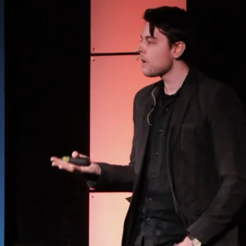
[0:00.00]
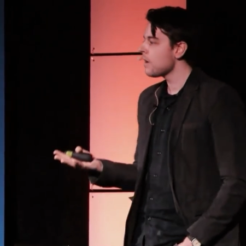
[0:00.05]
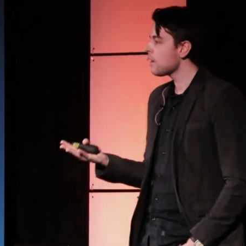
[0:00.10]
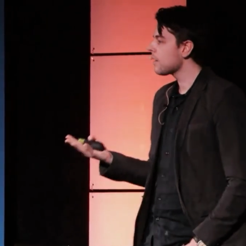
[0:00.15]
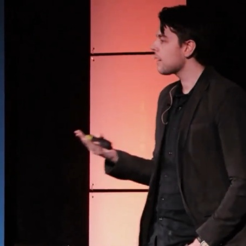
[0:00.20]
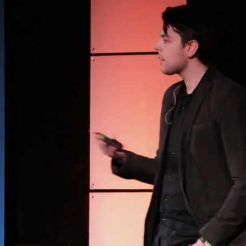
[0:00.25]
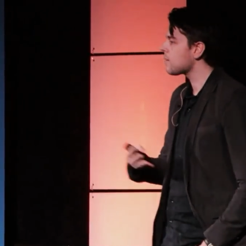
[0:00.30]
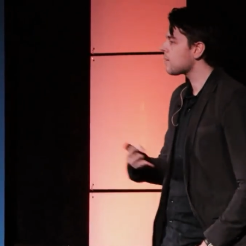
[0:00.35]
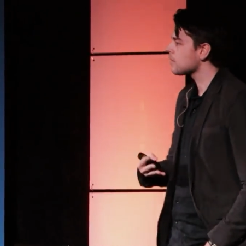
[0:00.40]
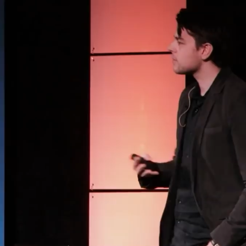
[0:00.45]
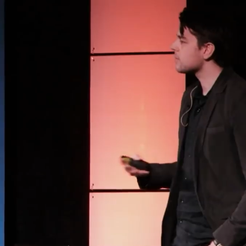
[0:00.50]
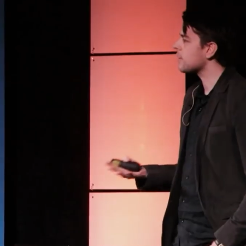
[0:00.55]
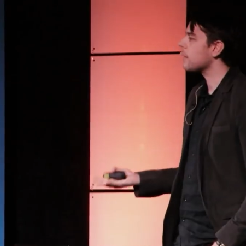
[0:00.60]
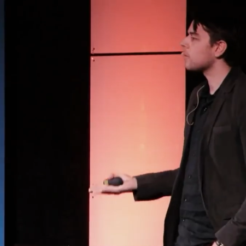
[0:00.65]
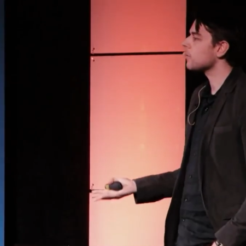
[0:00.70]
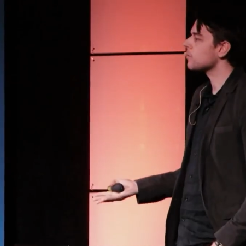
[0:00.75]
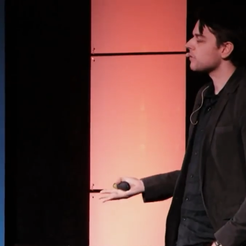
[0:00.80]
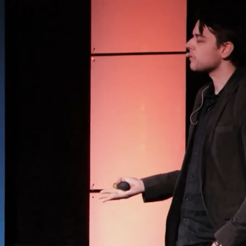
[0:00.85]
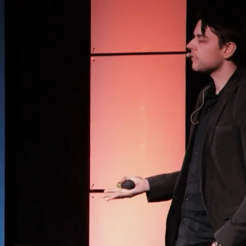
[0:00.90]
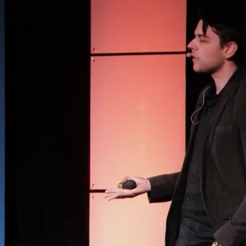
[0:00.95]
Again, on
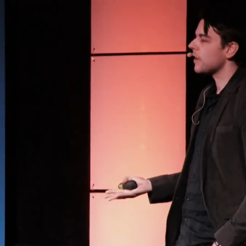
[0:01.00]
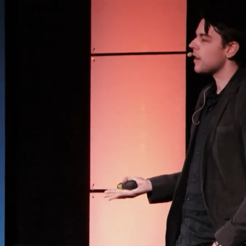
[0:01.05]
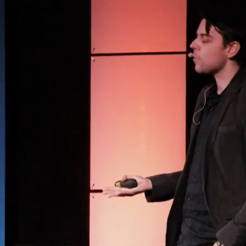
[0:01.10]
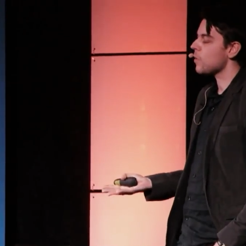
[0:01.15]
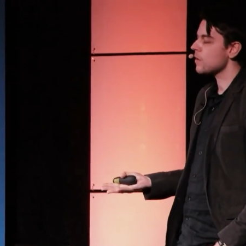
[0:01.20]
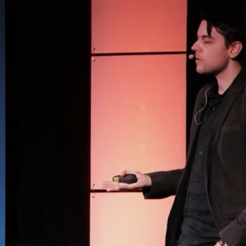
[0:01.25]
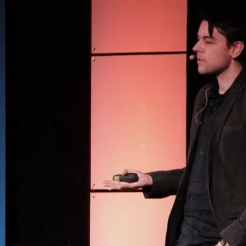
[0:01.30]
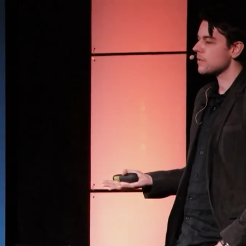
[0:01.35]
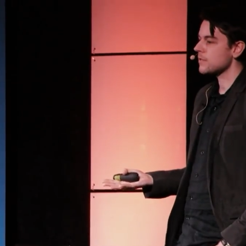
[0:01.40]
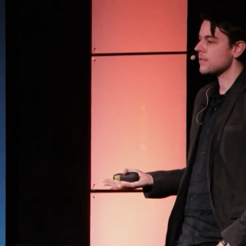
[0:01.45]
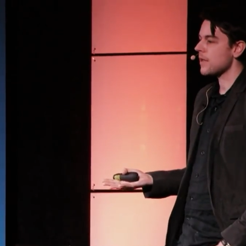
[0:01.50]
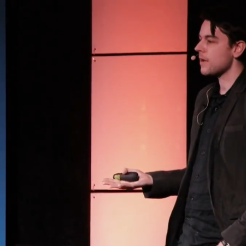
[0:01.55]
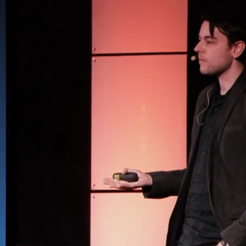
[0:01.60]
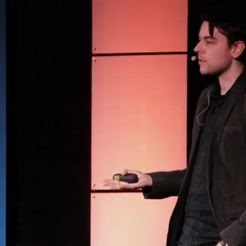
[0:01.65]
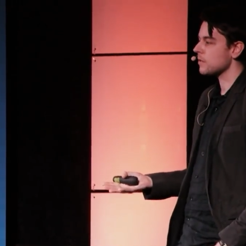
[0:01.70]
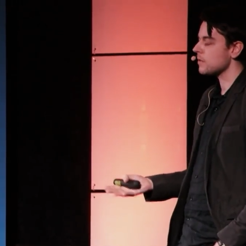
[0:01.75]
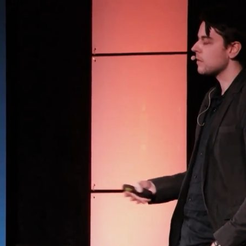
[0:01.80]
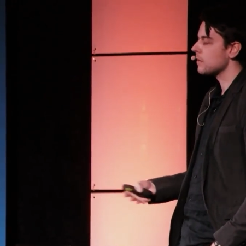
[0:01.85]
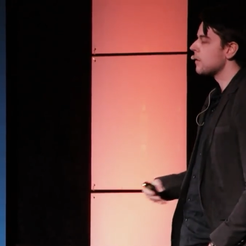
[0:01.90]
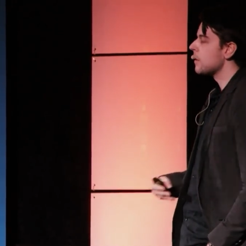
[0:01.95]
scales of like one to
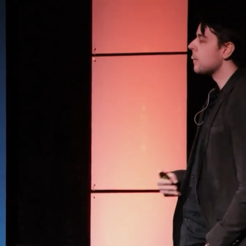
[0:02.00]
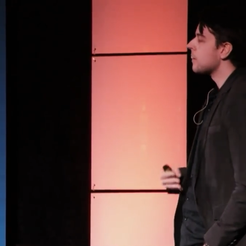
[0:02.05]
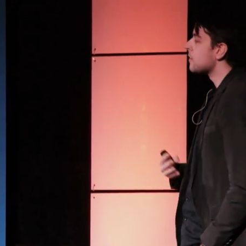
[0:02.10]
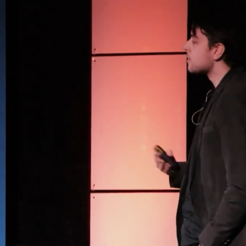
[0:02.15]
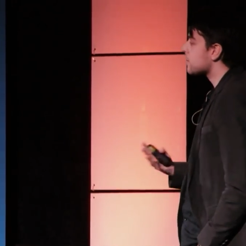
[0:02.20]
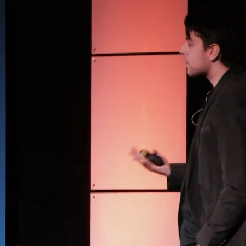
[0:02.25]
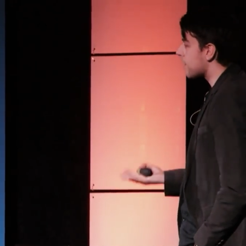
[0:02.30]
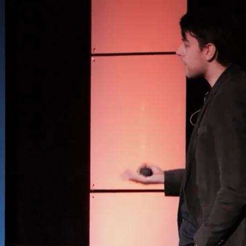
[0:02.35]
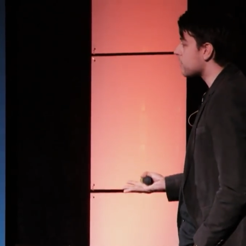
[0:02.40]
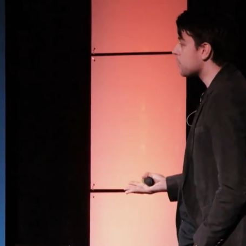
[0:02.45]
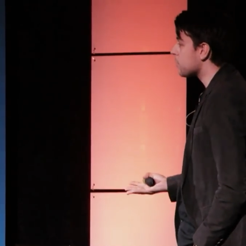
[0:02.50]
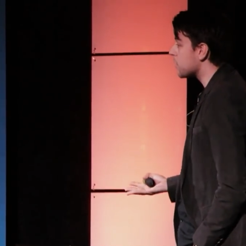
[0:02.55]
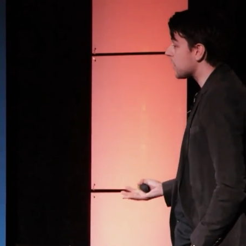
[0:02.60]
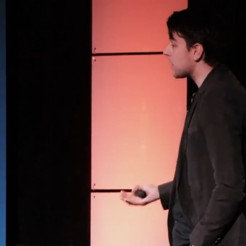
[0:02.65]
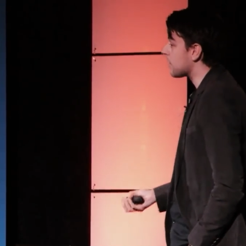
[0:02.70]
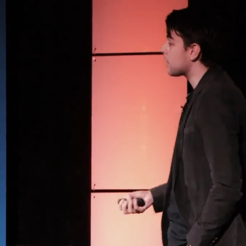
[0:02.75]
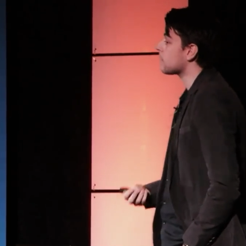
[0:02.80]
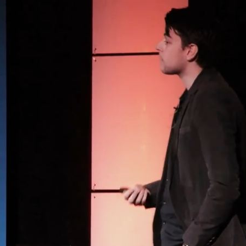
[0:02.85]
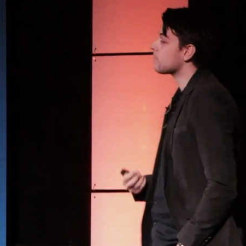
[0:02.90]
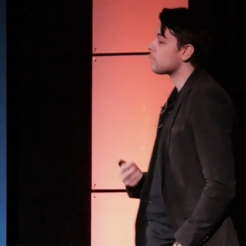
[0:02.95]
seven, seven
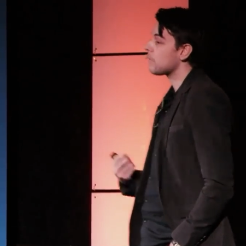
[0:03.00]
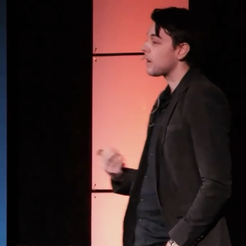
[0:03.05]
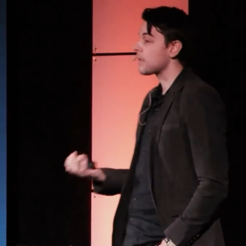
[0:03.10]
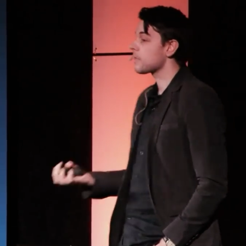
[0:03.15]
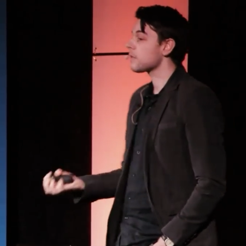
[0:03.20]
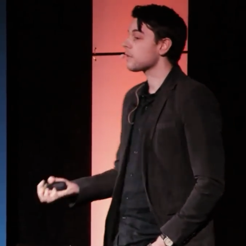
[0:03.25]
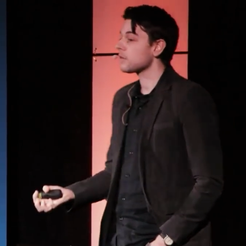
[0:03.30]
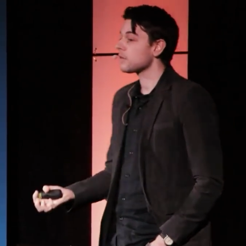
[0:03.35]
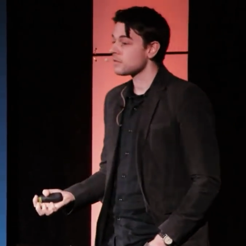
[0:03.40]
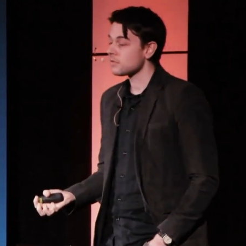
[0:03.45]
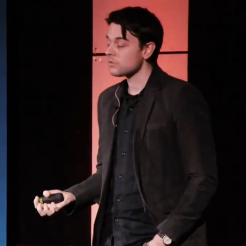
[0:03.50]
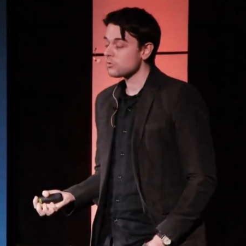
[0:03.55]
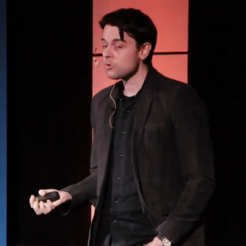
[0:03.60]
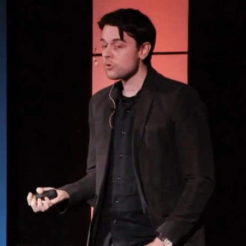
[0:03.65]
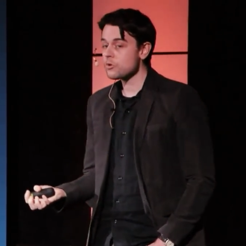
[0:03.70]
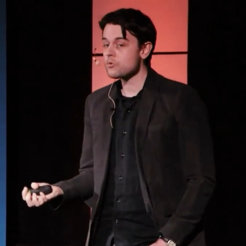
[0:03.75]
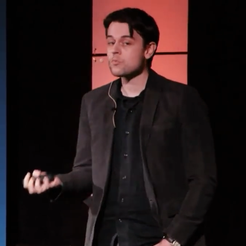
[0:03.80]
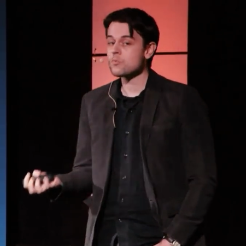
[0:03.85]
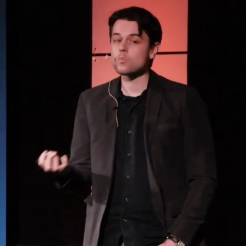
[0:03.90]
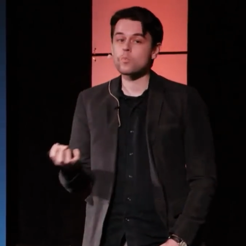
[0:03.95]
being, I think this is
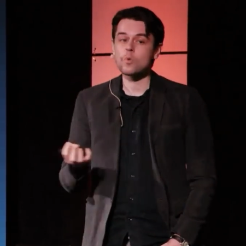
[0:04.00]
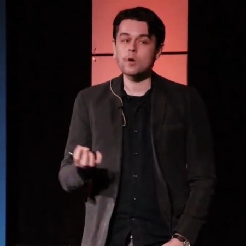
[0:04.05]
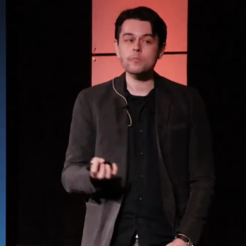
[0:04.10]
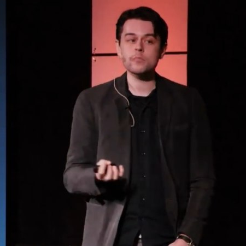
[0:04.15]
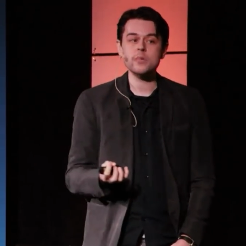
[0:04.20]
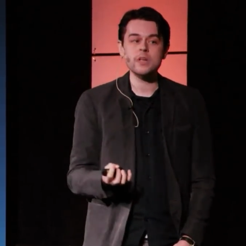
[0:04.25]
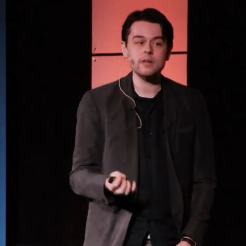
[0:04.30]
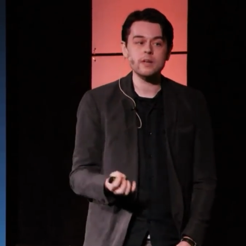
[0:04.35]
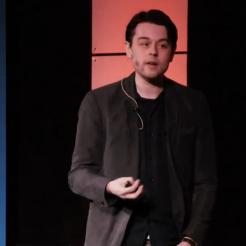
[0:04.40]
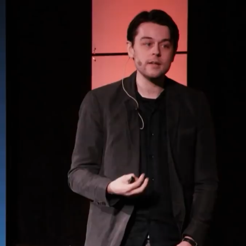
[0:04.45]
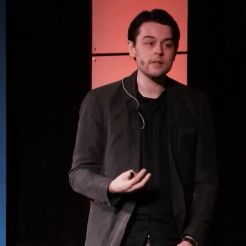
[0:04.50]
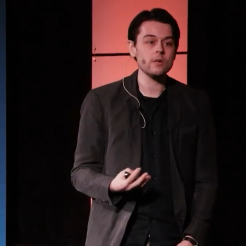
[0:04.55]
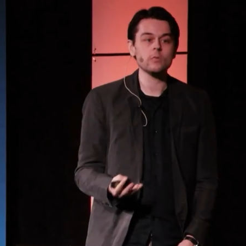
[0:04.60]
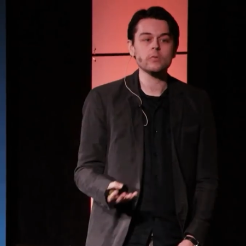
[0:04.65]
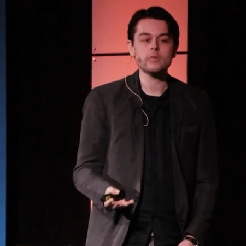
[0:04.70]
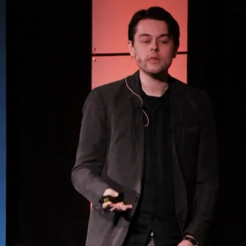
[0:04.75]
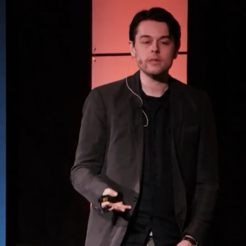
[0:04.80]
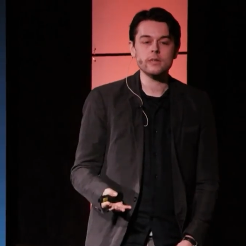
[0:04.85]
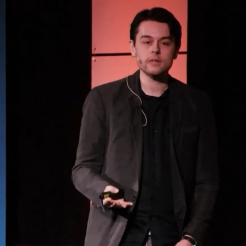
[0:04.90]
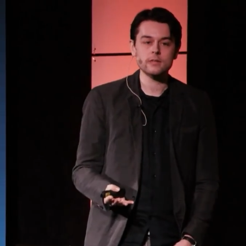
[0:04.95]
true, one being, I
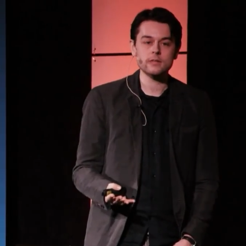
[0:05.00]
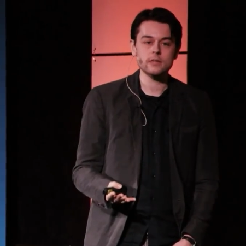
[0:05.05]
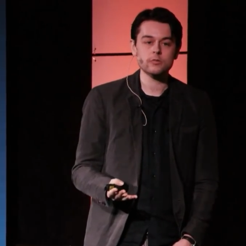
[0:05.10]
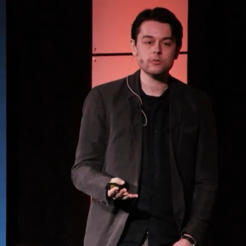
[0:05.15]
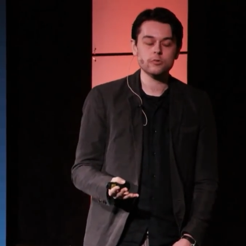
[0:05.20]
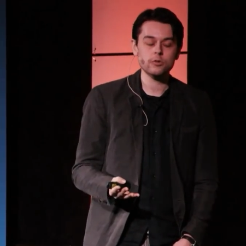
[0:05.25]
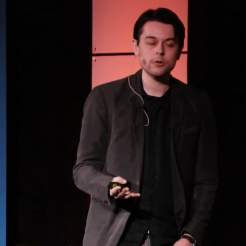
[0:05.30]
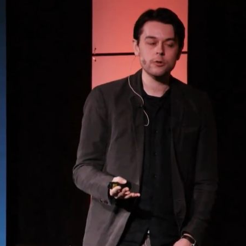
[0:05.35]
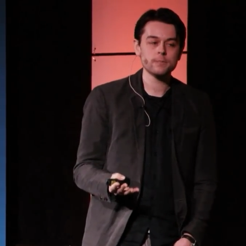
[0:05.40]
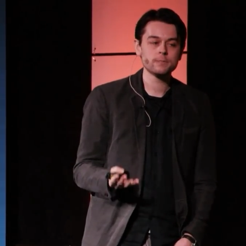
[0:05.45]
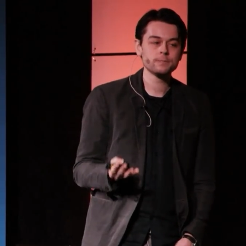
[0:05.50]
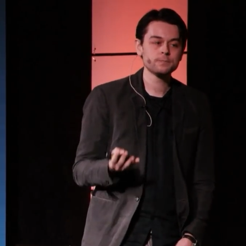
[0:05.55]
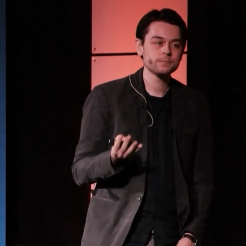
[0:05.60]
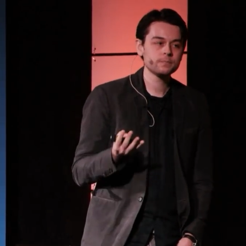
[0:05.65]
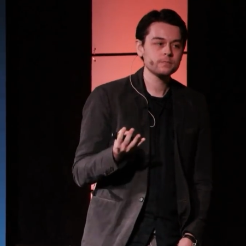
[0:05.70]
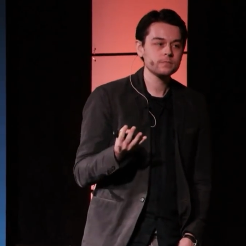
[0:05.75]
don't think this is true.